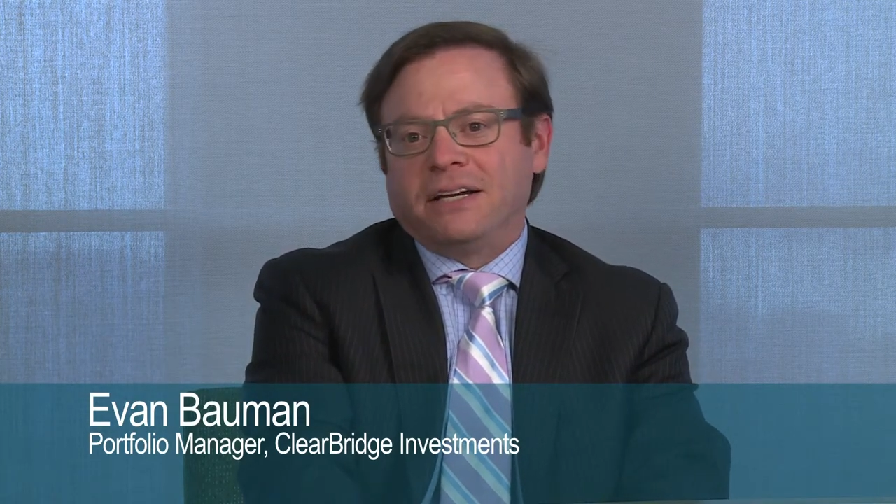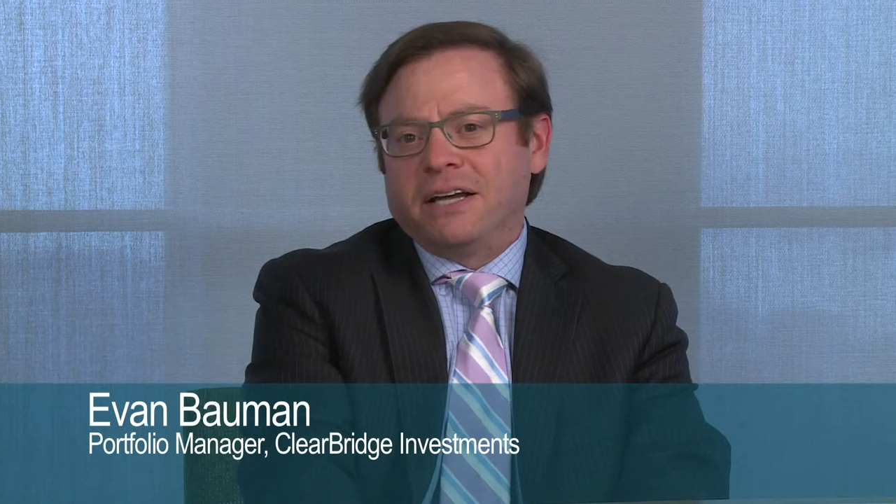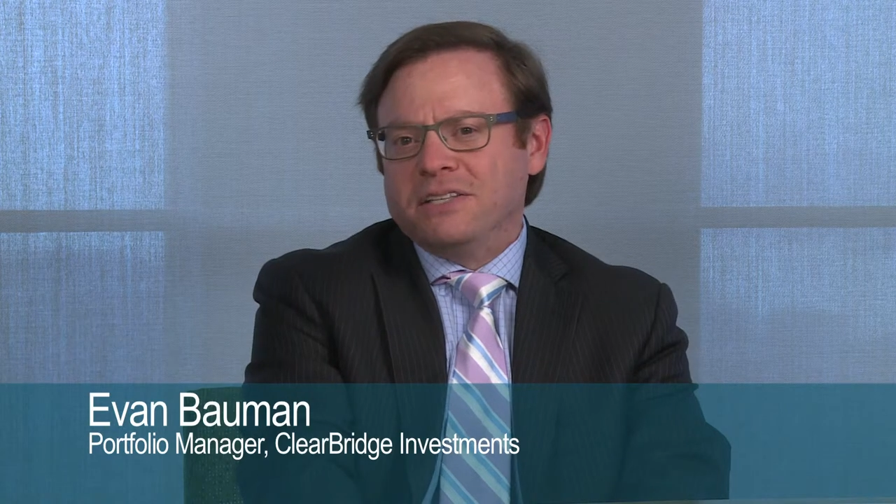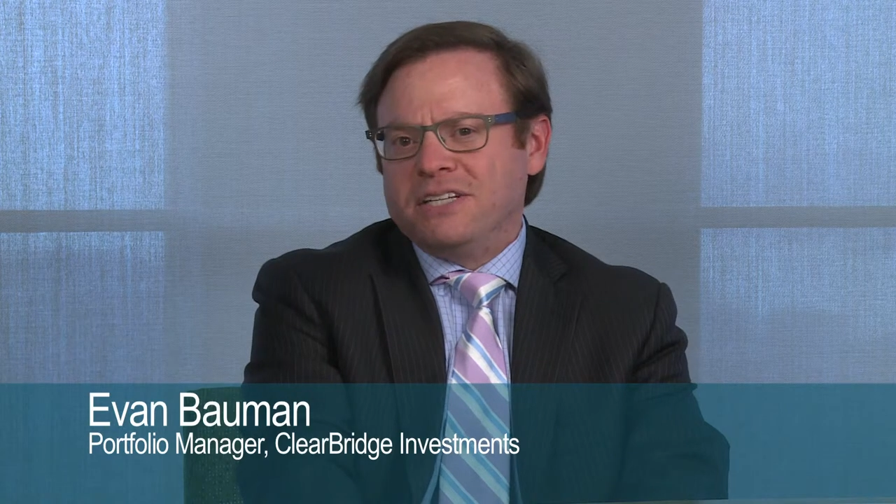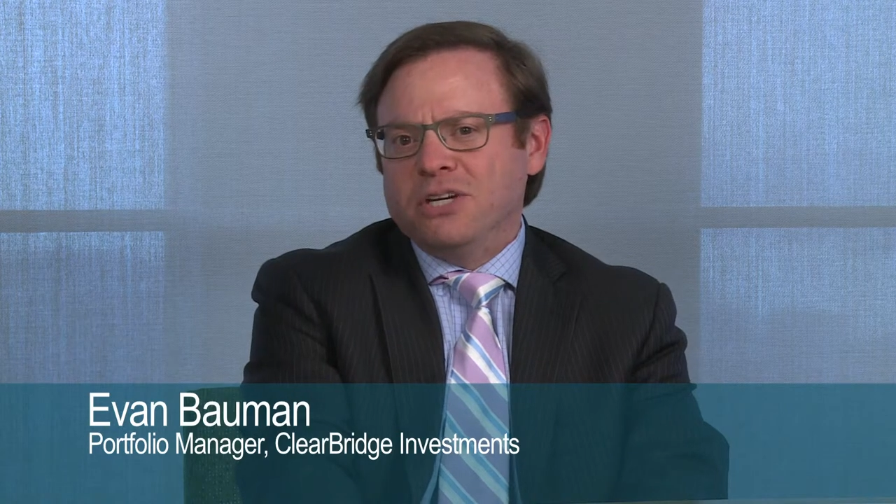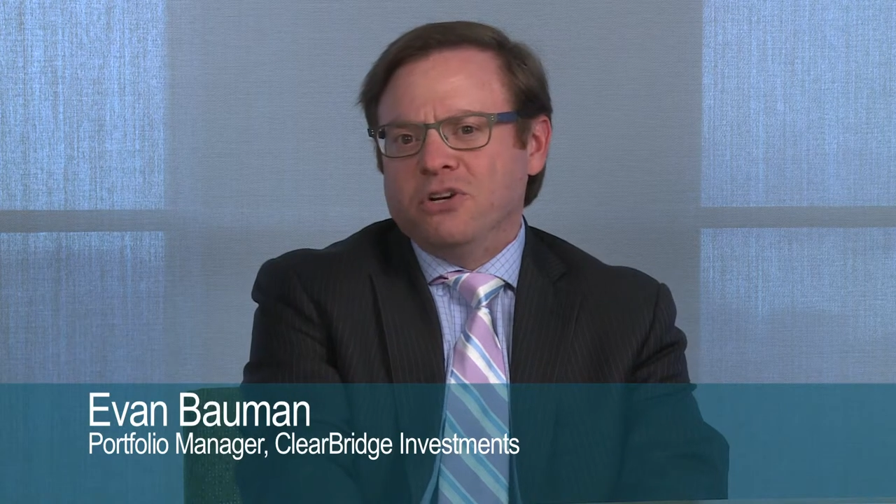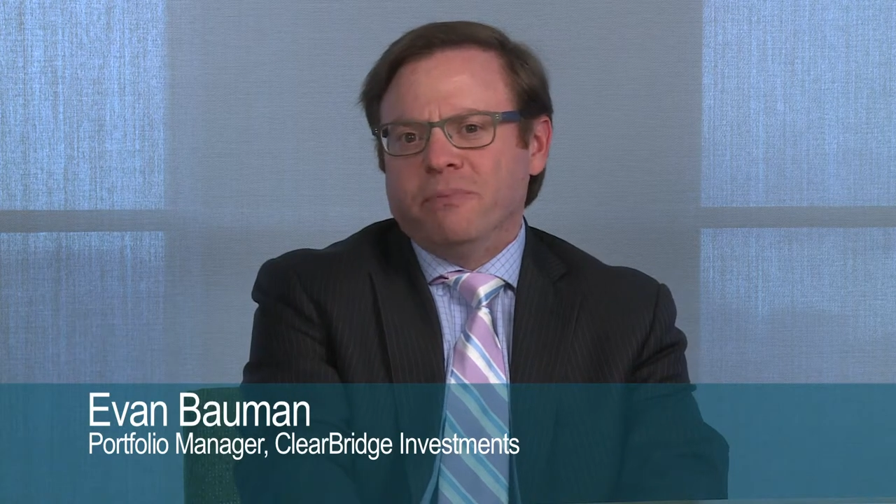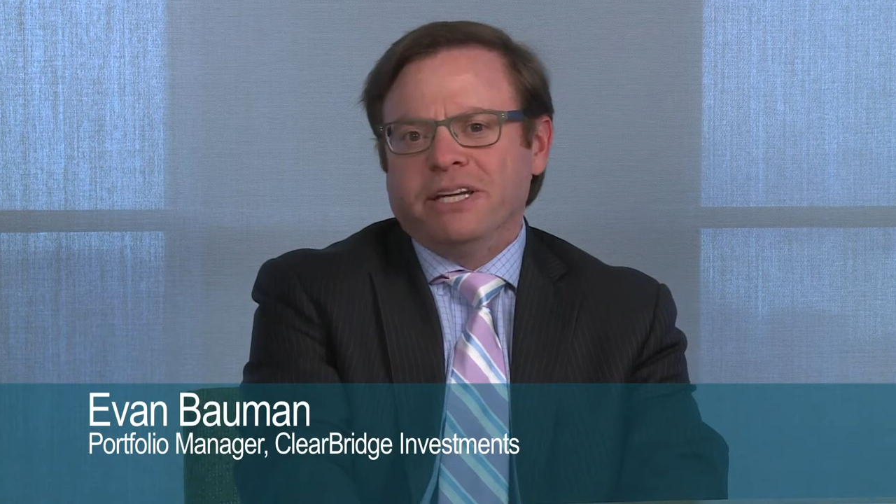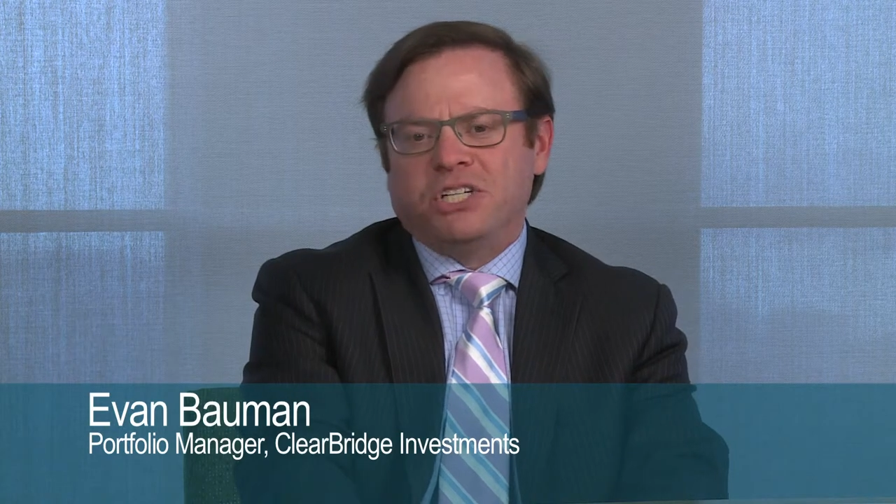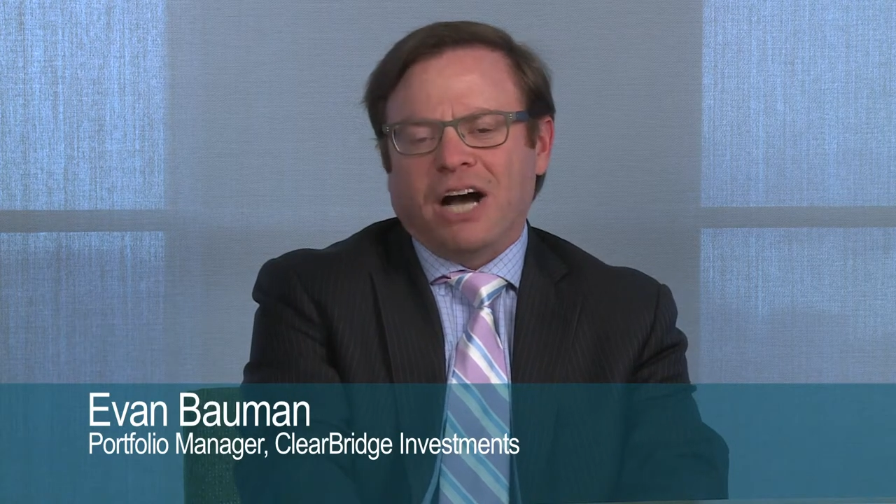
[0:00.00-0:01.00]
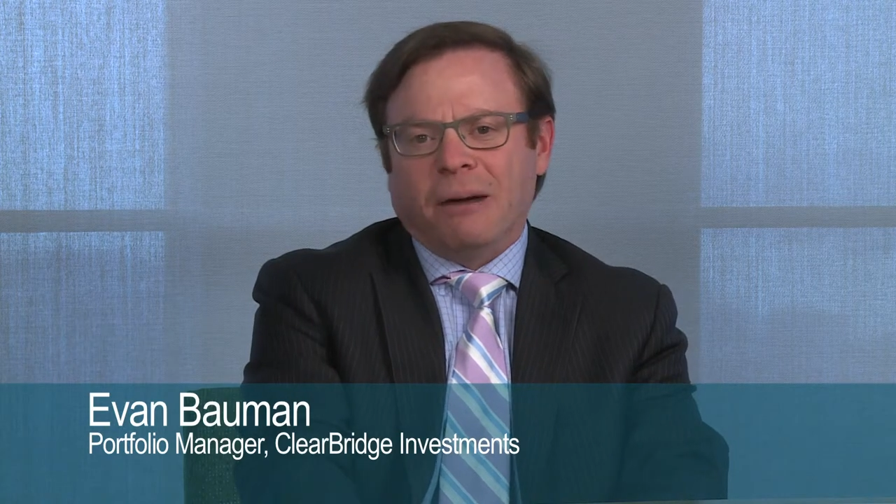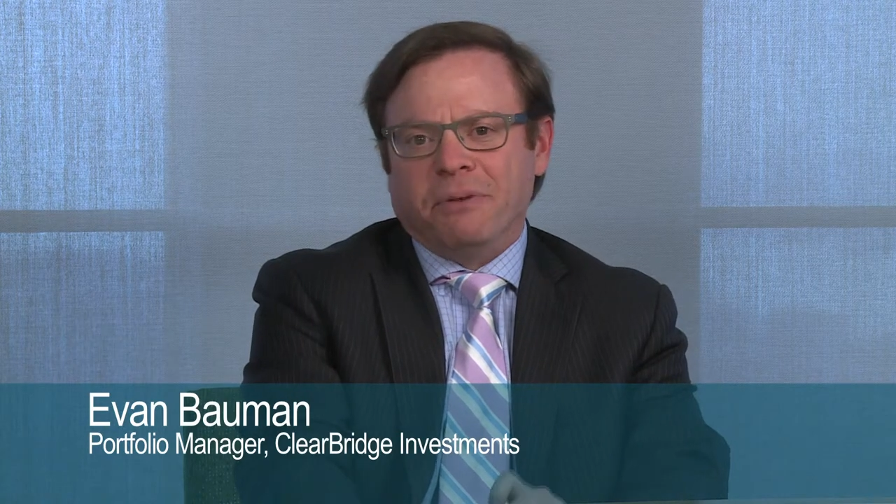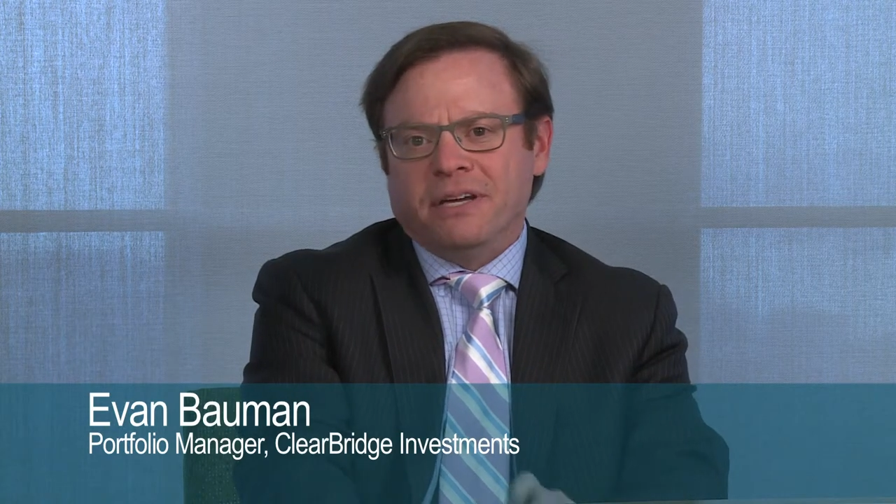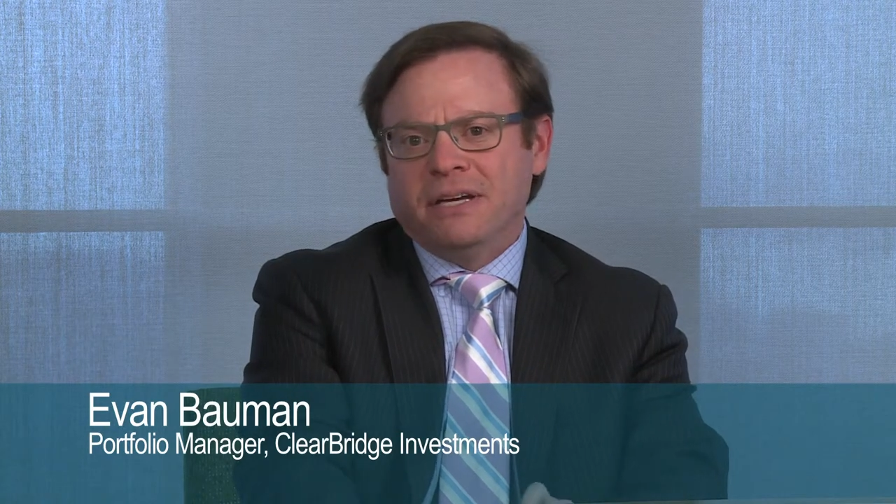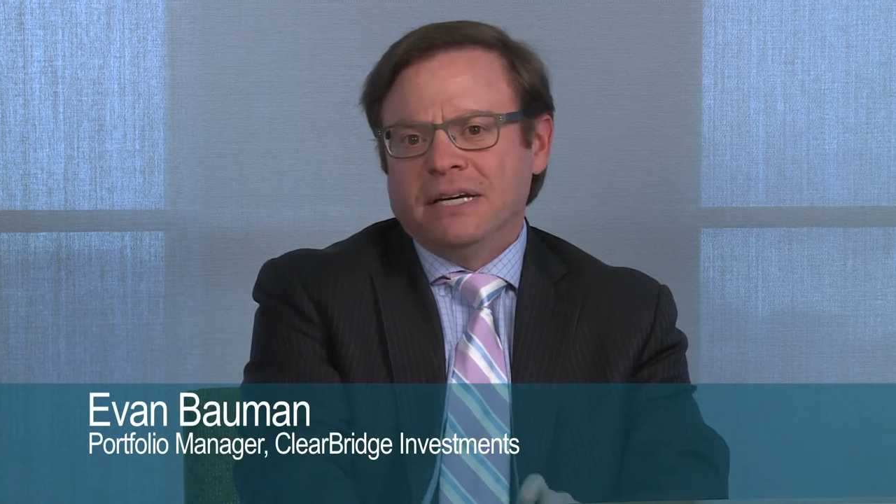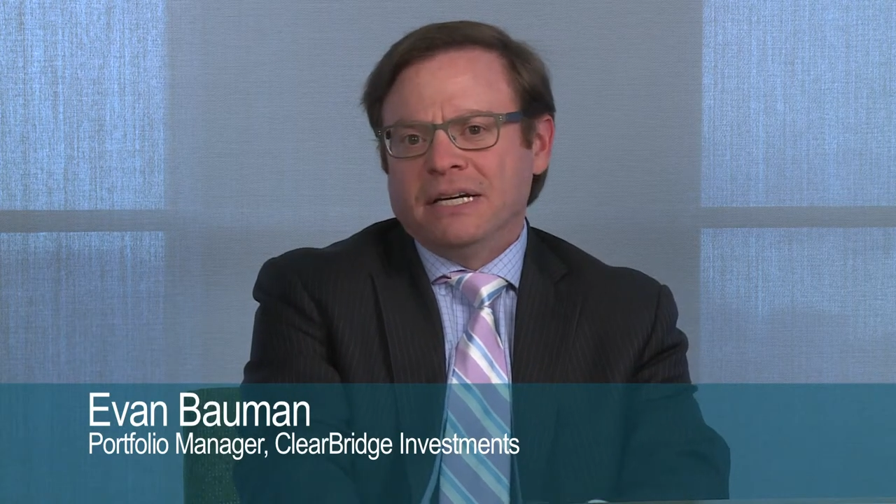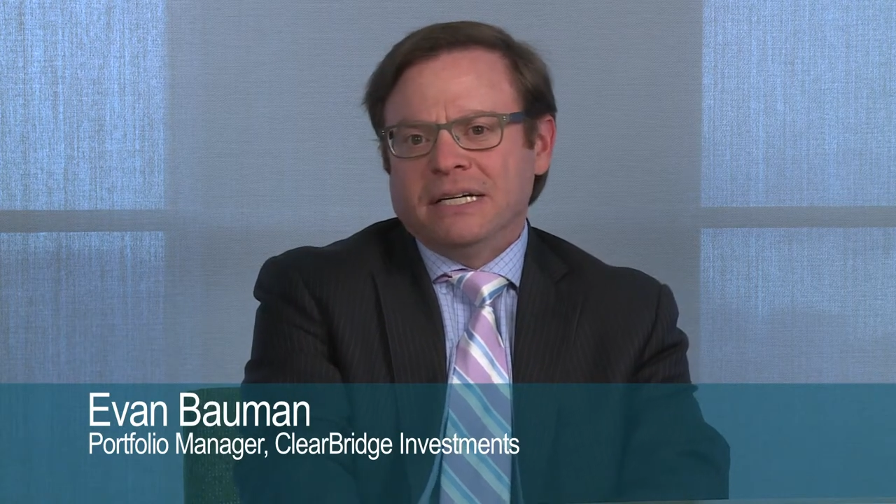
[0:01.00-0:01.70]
continue to be choppy.